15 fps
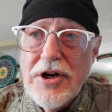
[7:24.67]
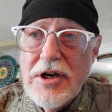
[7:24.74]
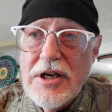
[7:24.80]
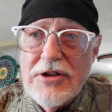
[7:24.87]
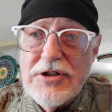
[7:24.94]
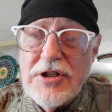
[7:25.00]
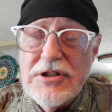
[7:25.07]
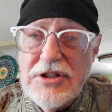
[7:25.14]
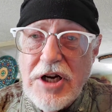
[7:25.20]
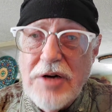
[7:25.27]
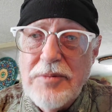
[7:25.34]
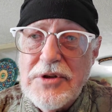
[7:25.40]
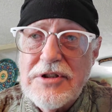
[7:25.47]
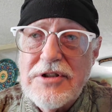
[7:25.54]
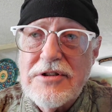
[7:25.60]
It's the
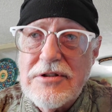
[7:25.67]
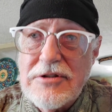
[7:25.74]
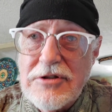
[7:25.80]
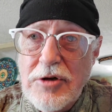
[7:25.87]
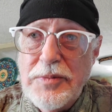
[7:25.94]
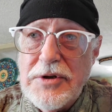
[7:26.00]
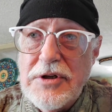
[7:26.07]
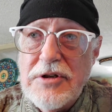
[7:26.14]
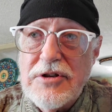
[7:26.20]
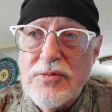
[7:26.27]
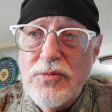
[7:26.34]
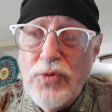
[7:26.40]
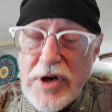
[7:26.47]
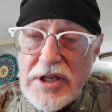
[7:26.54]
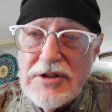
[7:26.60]
dumbest, stupidest
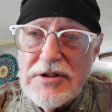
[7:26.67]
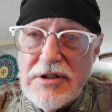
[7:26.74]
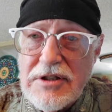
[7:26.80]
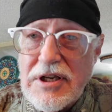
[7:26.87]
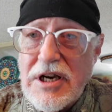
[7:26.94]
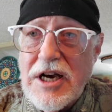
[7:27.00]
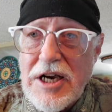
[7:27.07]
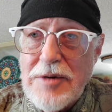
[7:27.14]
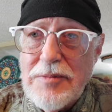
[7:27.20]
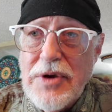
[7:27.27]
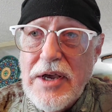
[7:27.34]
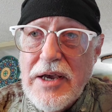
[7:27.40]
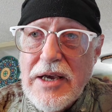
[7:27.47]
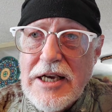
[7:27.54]
waste of time.